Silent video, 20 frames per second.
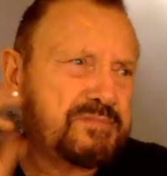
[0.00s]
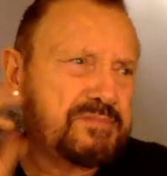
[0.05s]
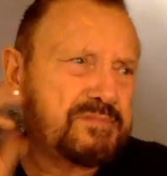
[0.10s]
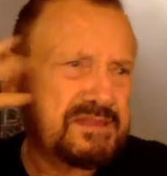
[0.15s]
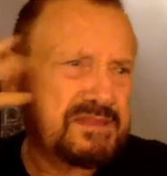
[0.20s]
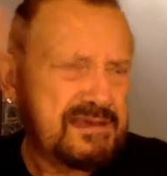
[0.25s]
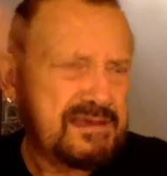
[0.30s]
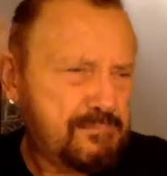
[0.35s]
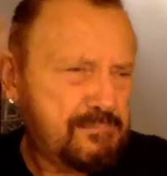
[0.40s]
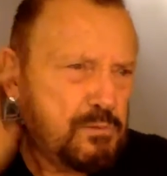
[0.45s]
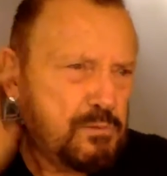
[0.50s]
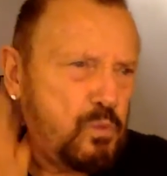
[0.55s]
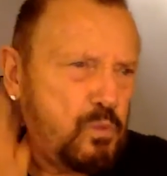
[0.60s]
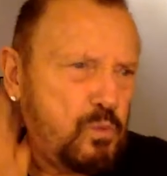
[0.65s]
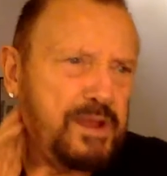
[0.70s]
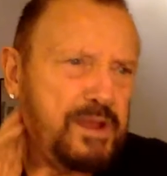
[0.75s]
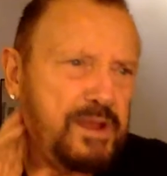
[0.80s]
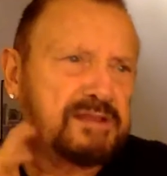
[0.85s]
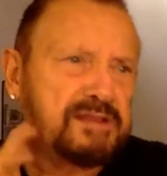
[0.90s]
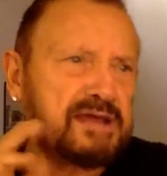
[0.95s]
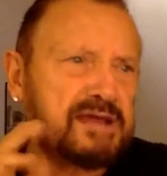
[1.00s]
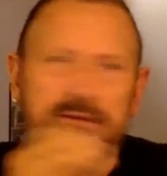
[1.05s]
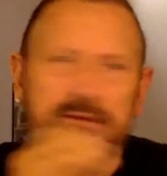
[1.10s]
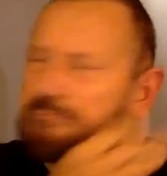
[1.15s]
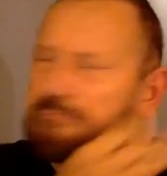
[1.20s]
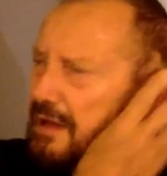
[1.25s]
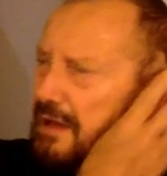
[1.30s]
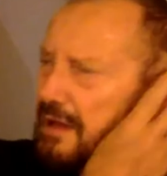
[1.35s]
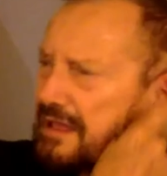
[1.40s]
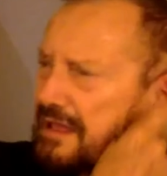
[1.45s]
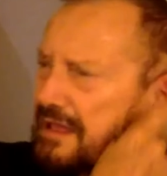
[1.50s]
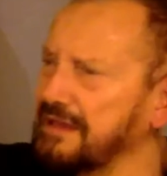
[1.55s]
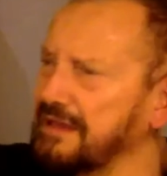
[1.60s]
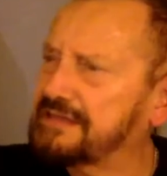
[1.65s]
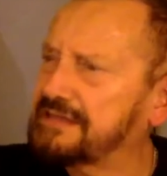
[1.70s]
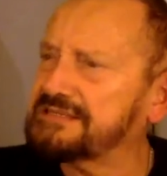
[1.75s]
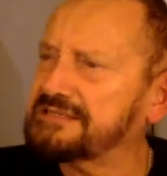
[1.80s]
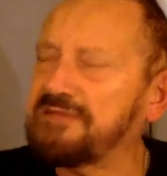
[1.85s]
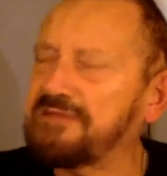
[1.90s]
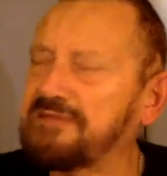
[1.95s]
terrible wig down my
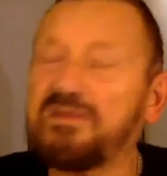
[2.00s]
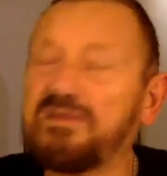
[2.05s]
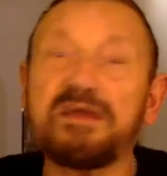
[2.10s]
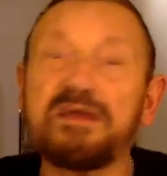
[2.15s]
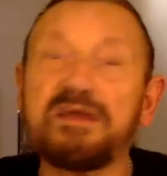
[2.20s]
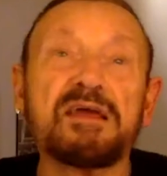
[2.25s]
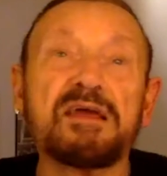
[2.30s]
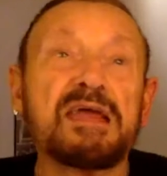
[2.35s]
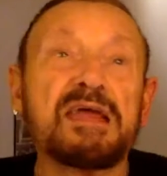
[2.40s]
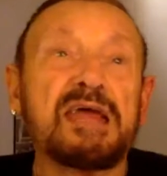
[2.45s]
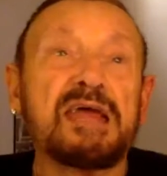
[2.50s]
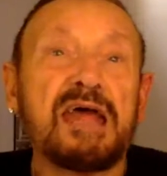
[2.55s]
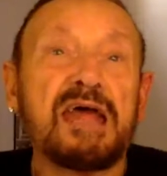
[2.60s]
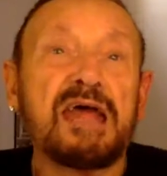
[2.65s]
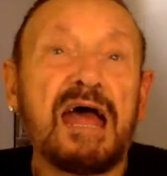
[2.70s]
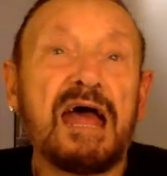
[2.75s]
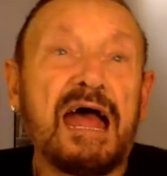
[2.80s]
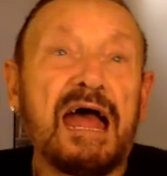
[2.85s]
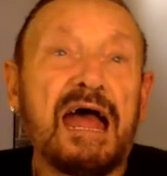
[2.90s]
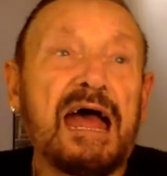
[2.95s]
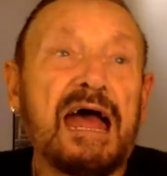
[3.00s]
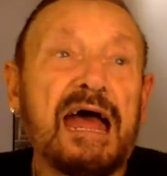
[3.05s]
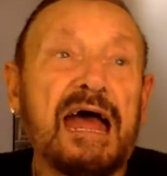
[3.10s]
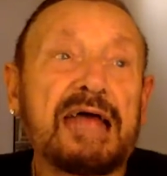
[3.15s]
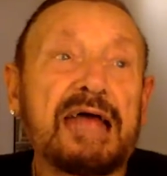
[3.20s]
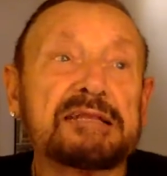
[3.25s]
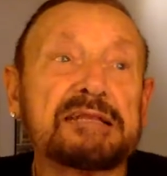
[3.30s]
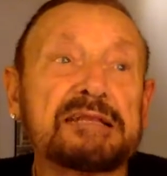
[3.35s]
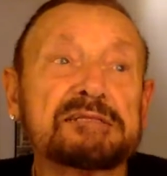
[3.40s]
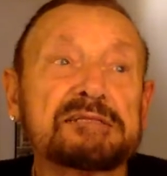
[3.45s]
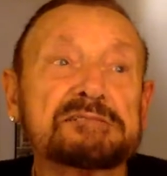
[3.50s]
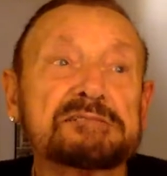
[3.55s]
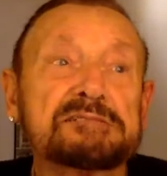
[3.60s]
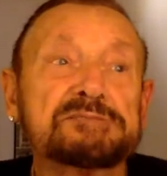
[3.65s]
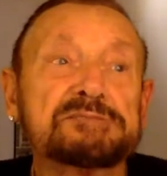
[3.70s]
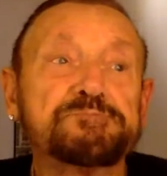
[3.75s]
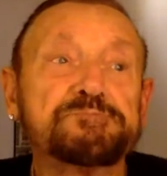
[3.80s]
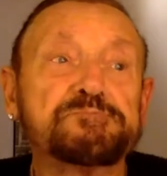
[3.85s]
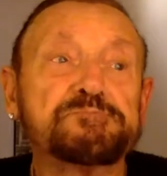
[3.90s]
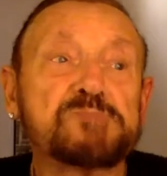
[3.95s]
ears and everything. And
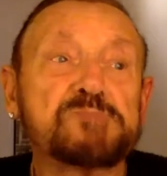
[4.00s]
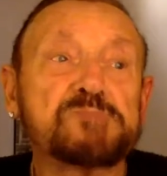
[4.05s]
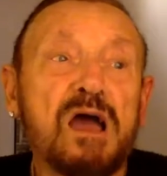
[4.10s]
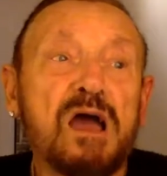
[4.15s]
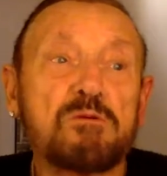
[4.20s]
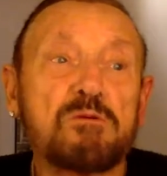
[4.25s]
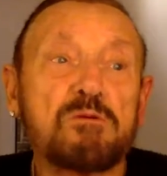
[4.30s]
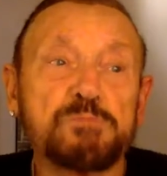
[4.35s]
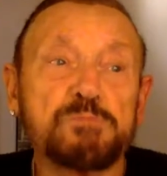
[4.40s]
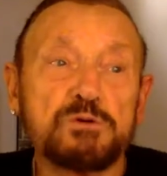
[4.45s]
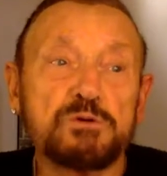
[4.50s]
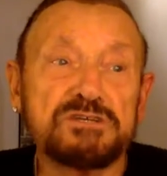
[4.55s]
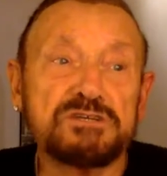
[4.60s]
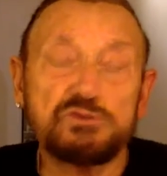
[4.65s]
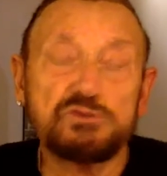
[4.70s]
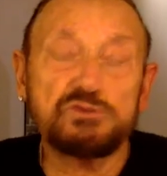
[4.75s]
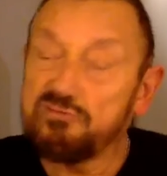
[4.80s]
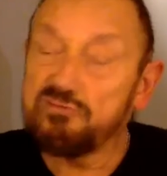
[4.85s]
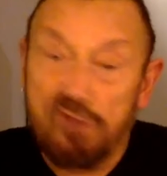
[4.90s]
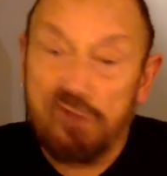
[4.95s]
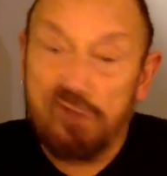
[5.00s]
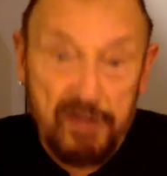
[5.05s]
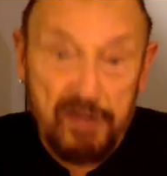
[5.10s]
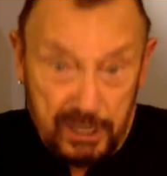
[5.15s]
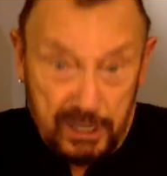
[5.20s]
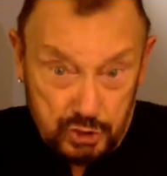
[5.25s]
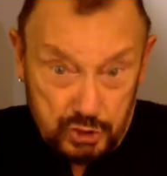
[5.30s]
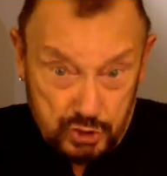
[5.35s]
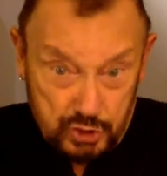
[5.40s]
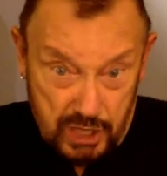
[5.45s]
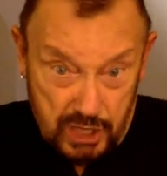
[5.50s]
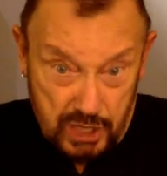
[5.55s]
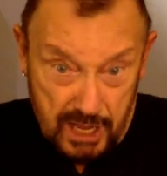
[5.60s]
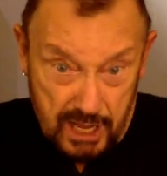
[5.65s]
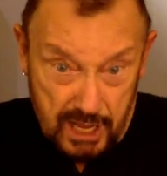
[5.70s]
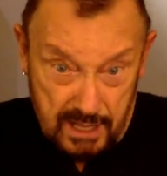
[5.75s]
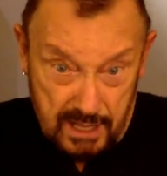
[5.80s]
I was put into a rocking chair